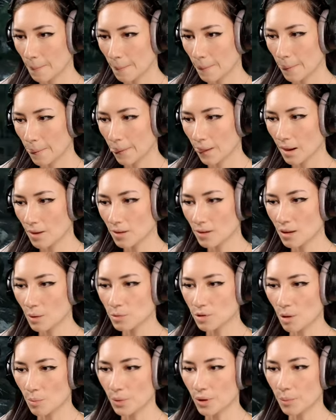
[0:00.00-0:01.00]
I think that was
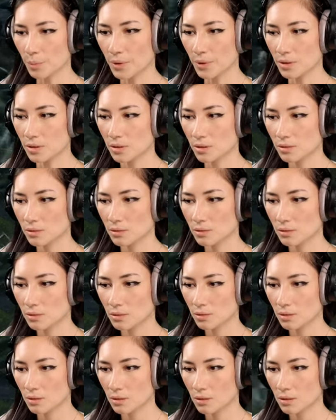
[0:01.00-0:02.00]
on purpose.
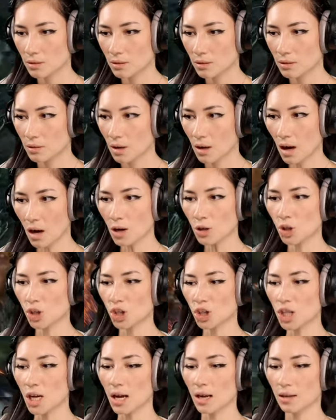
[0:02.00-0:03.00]
Oh
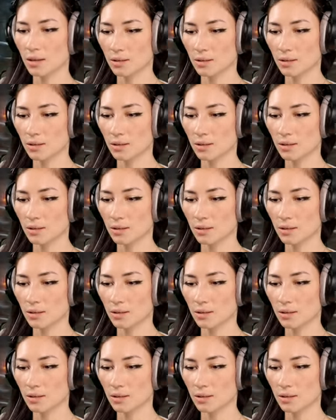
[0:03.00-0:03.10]
shit!